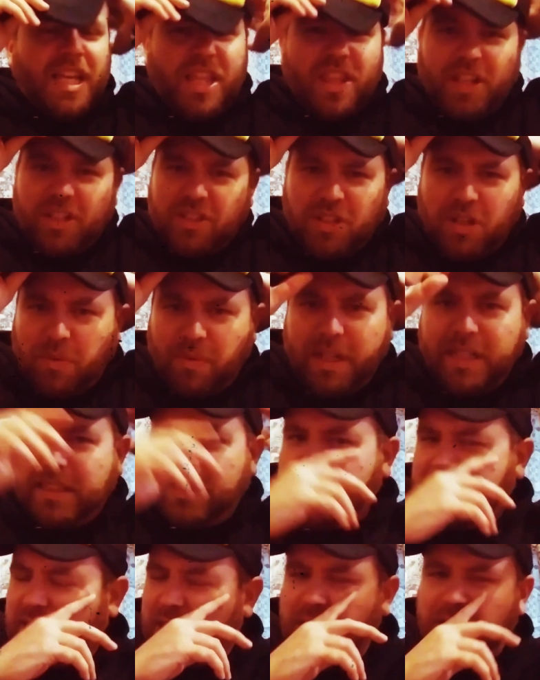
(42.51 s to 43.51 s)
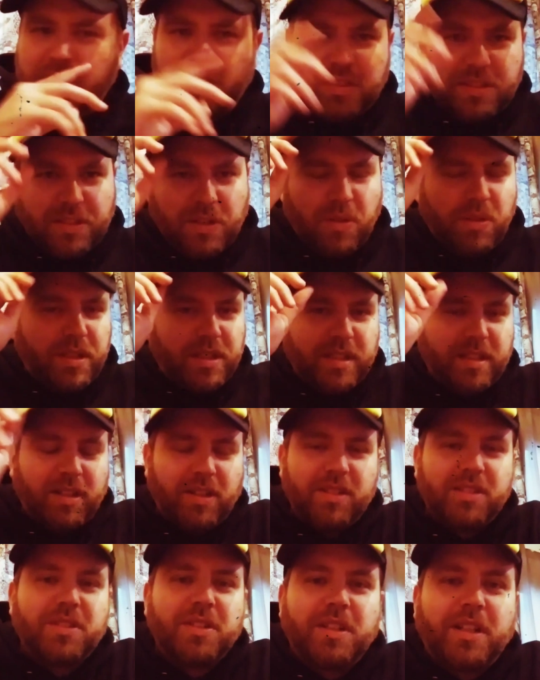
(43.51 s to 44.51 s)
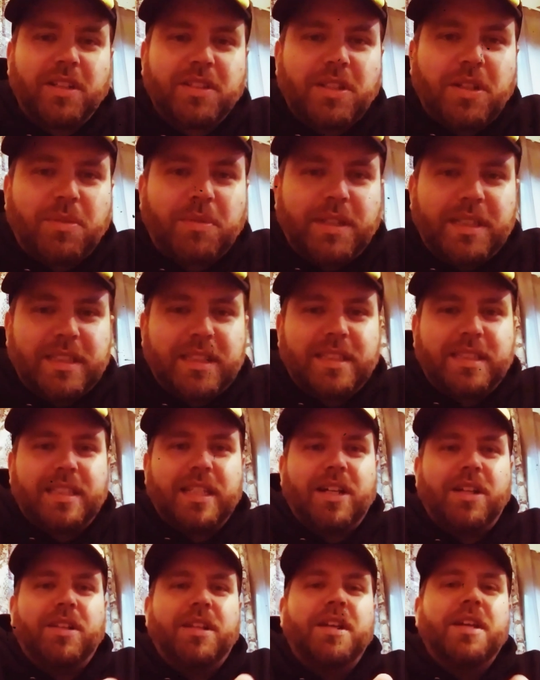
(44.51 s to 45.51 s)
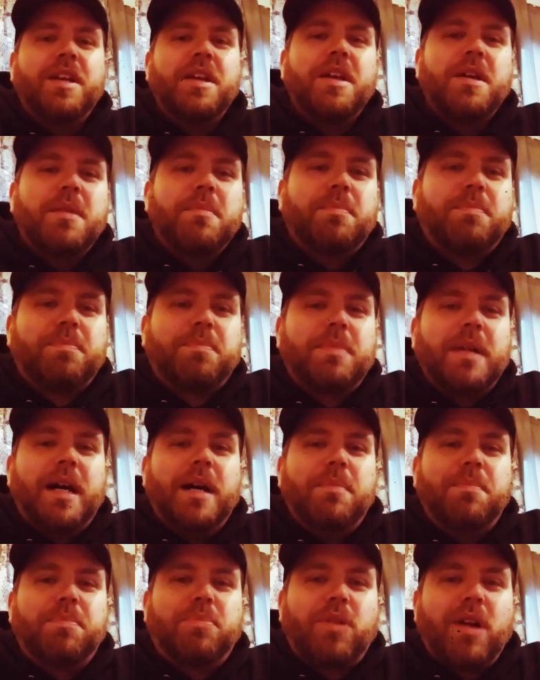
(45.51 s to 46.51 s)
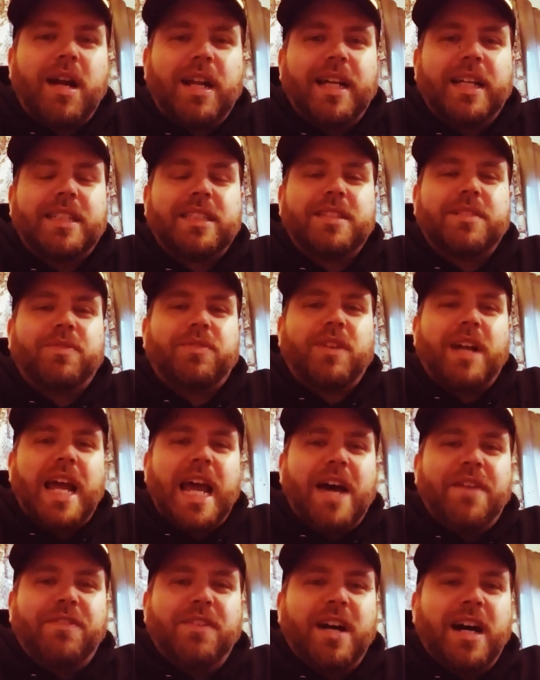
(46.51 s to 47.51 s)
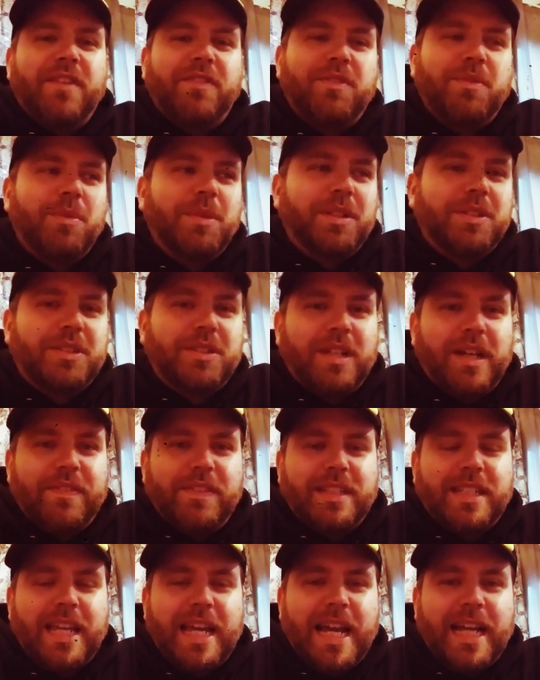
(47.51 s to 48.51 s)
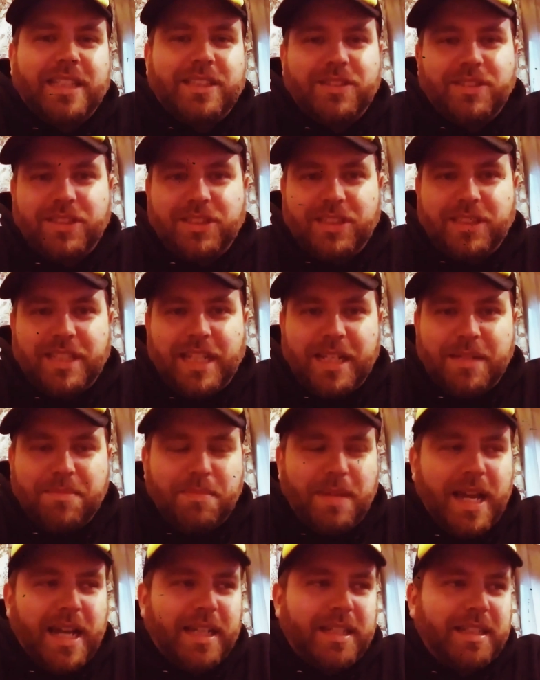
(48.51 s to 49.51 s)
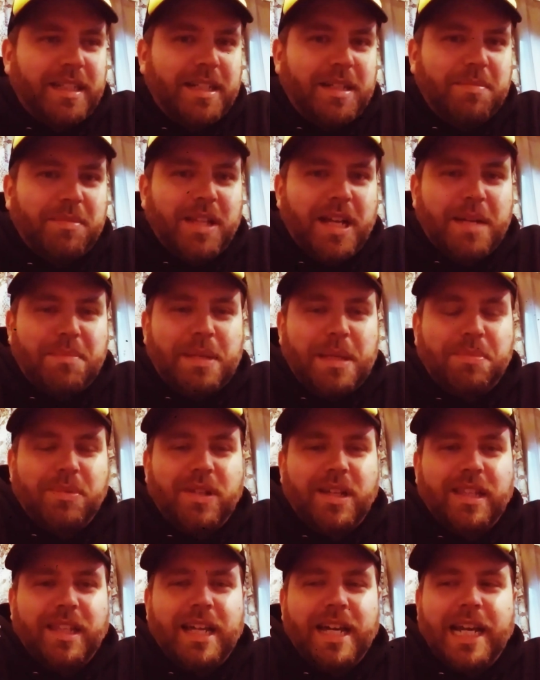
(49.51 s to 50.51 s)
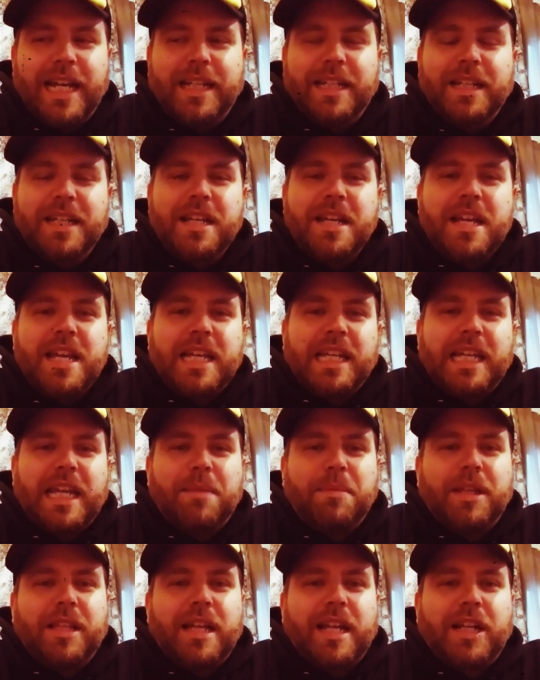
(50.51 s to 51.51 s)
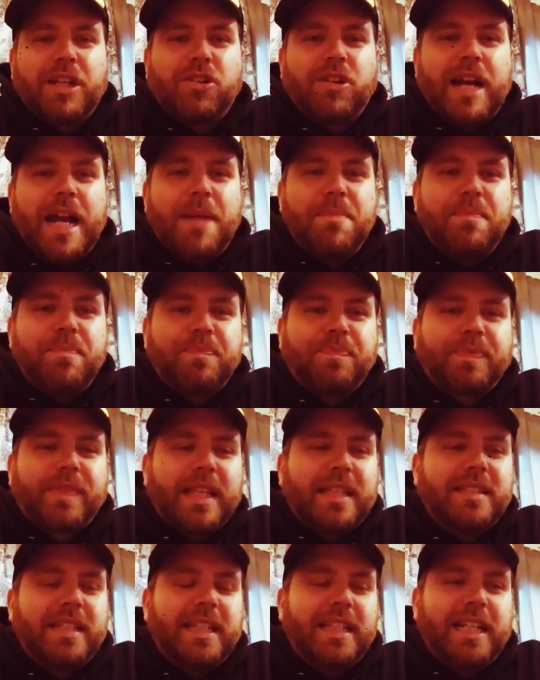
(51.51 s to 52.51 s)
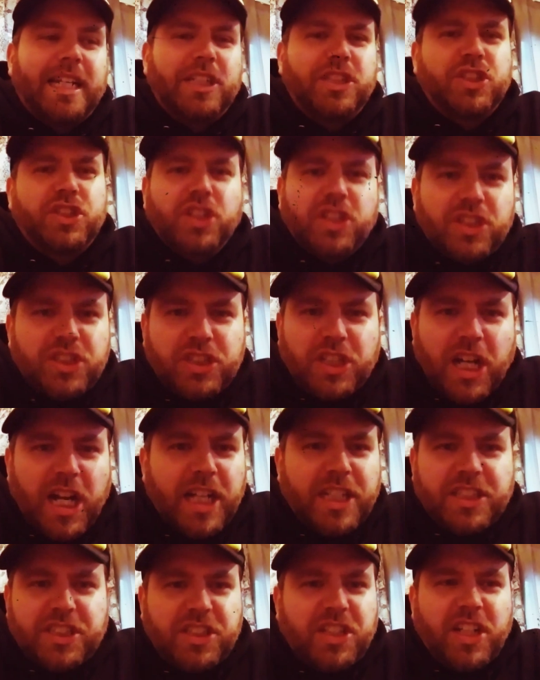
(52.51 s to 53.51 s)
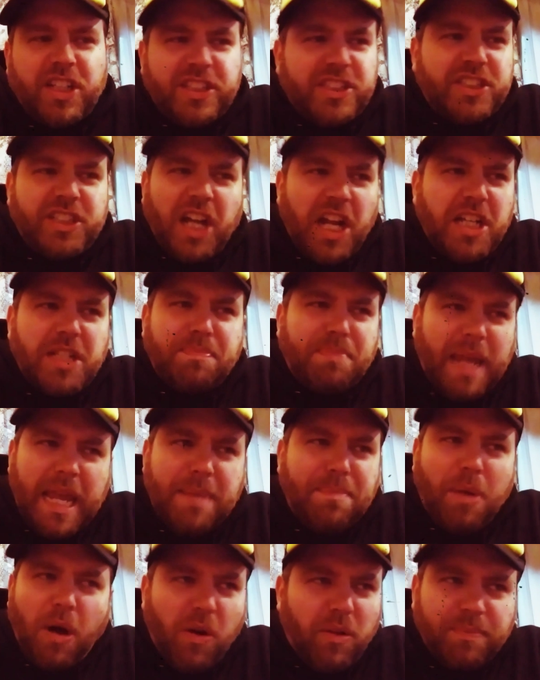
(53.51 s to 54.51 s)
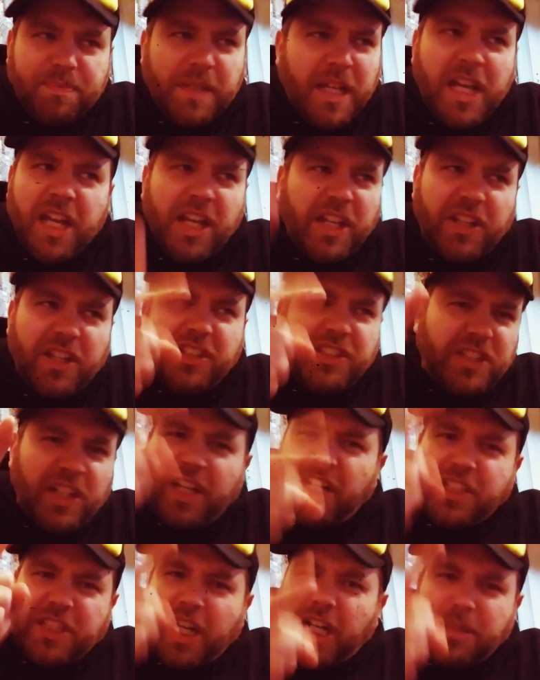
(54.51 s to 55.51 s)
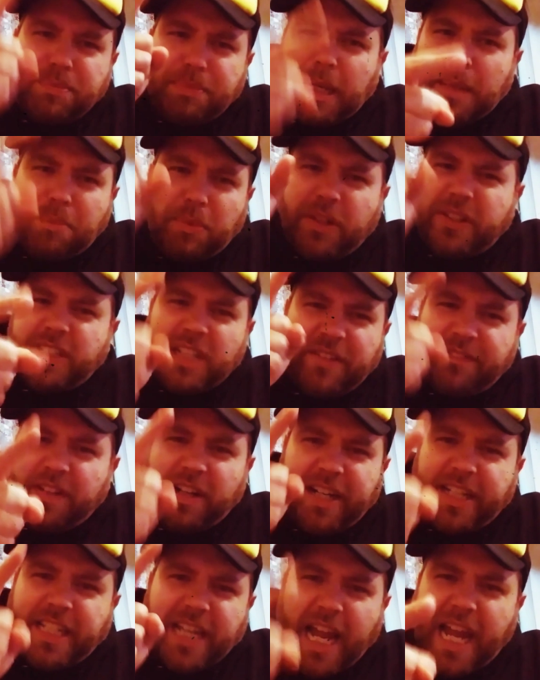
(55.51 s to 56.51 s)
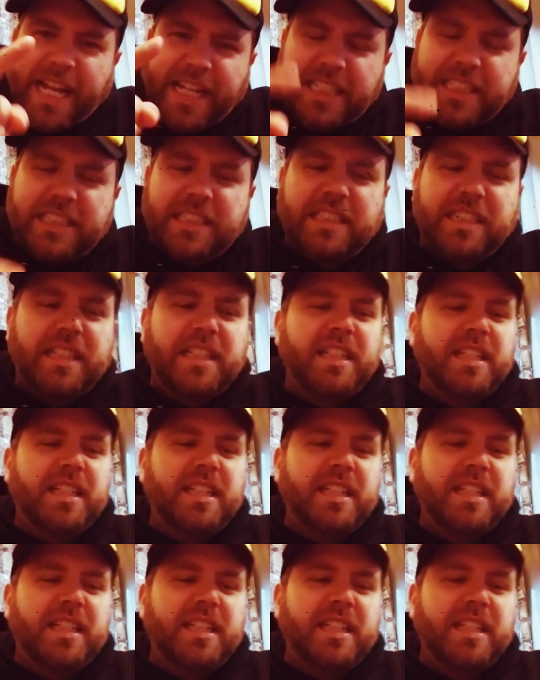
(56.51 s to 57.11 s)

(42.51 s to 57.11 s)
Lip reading: there's no reason to sell there's no reason to sell products for half off when you still have the tags and you can just take them back. A lot of people online gave me a lot of crap saying that I shouldn't judge. You shouldn't judge people. You shouldn't judge people. It's not very nice.